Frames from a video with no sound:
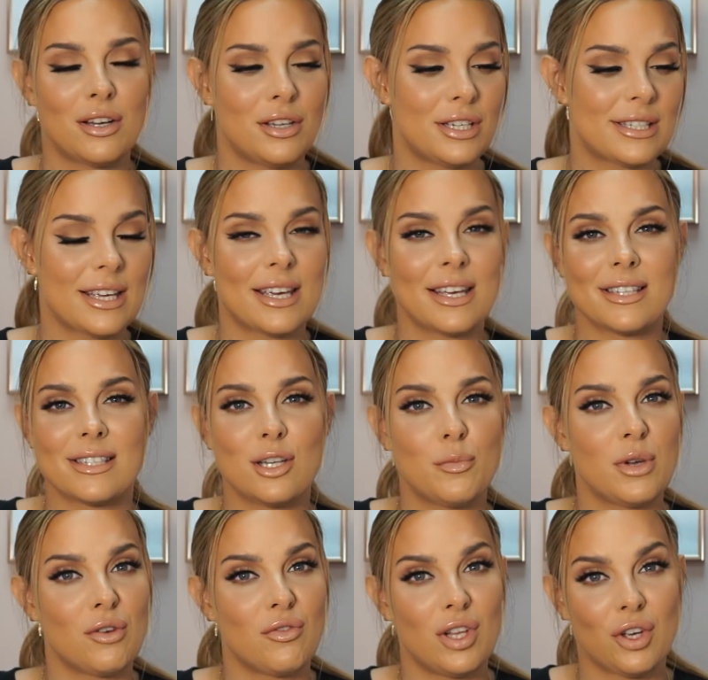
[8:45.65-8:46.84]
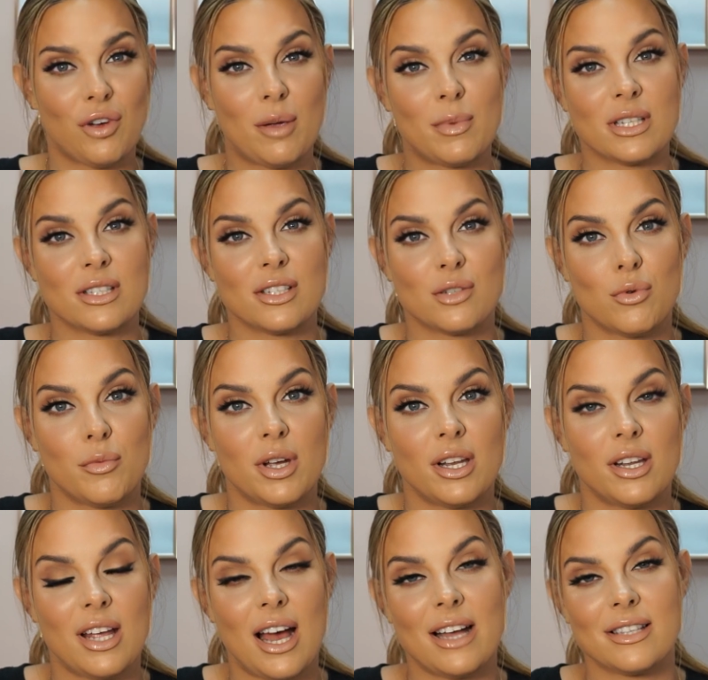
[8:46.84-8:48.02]
a really great
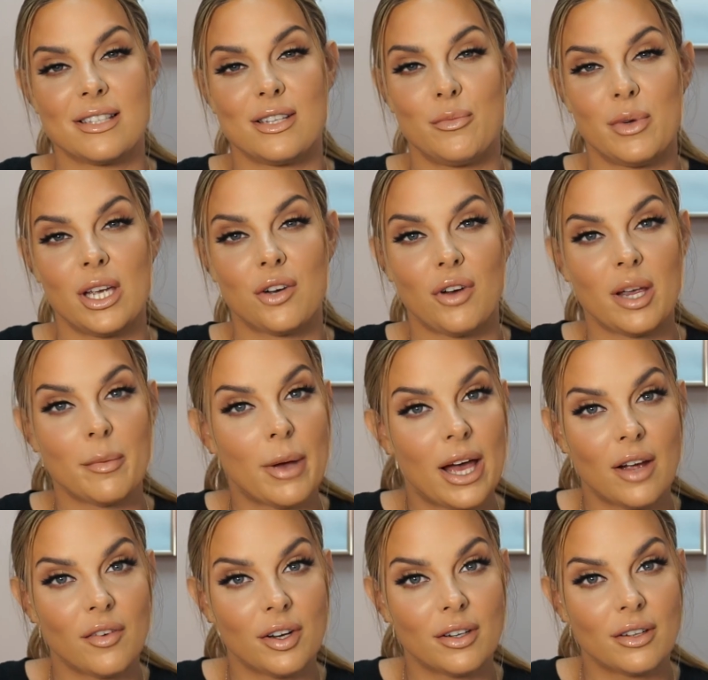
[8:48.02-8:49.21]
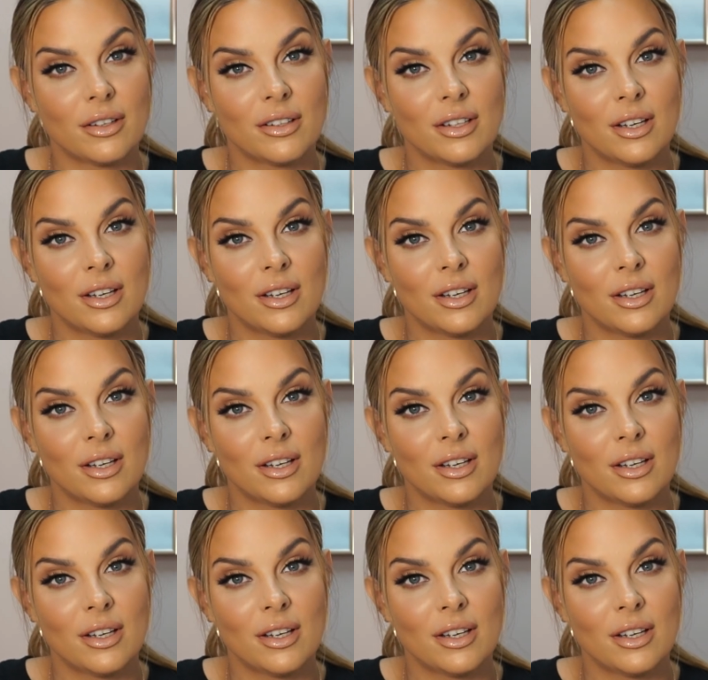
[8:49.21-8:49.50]
businesswoman and still be a great parent.